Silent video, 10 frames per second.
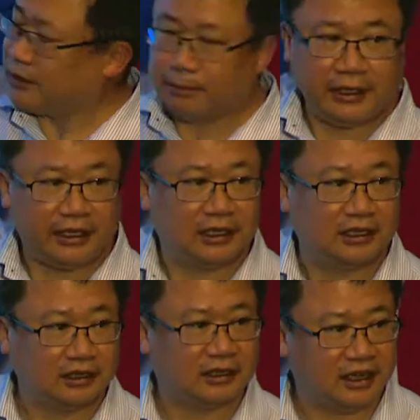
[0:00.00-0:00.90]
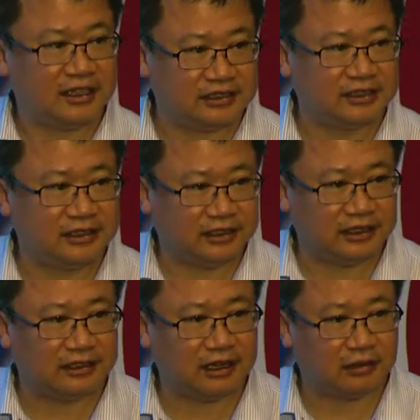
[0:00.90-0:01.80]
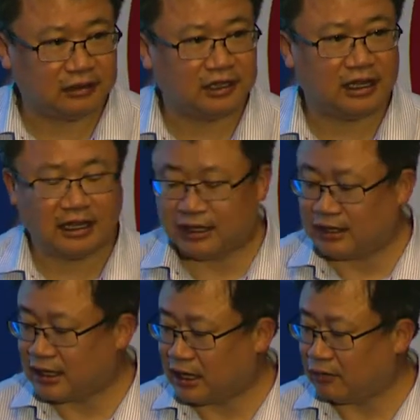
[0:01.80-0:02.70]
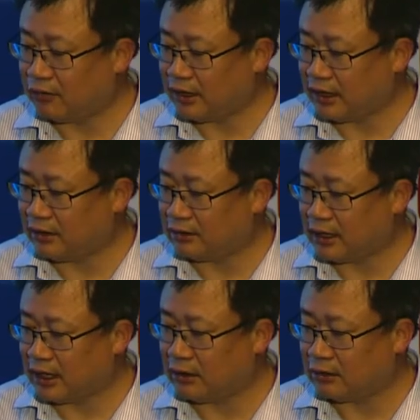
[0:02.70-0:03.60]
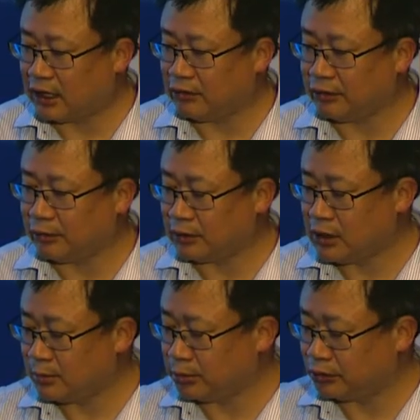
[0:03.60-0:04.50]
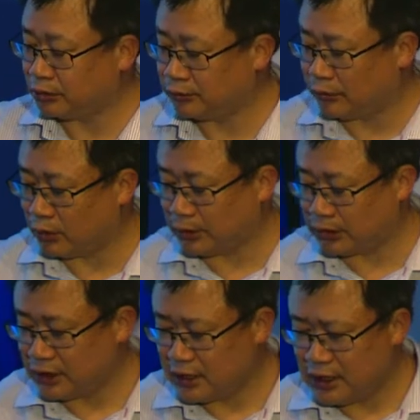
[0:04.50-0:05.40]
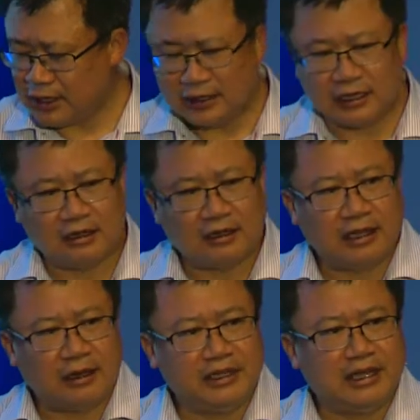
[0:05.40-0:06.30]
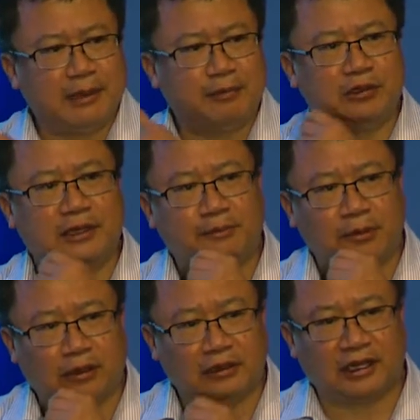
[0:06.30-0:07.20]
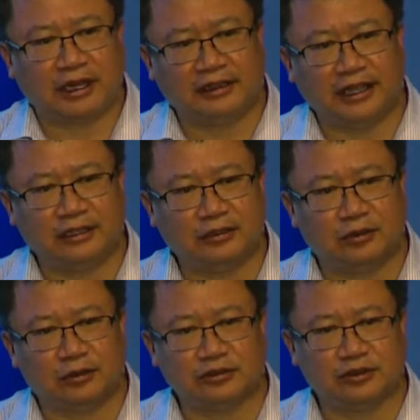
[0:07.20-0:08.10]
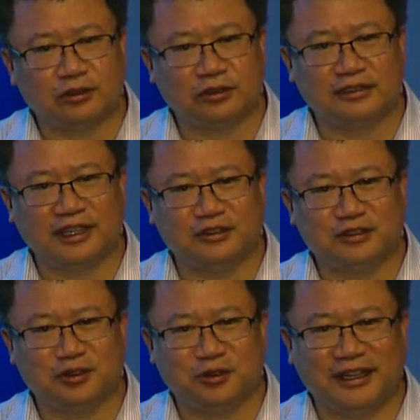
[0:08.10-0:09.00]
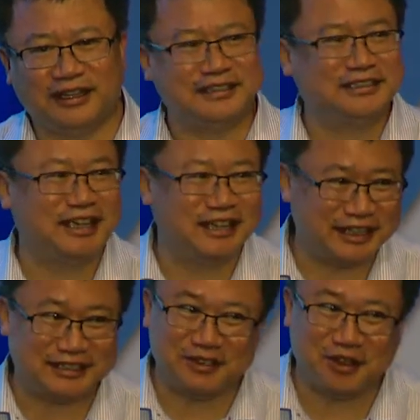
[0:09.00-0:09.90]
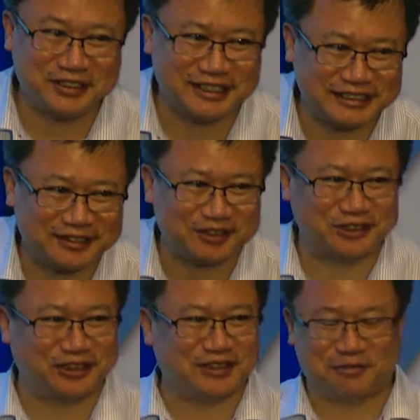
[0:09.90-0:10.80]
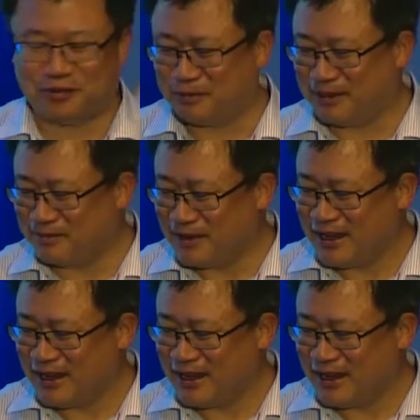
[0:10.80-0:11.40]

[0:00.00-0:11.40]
big uncertainty around how it will protrude forward. Now, every time I put that plot, I tend to also like to show that it's not just an Australian problem.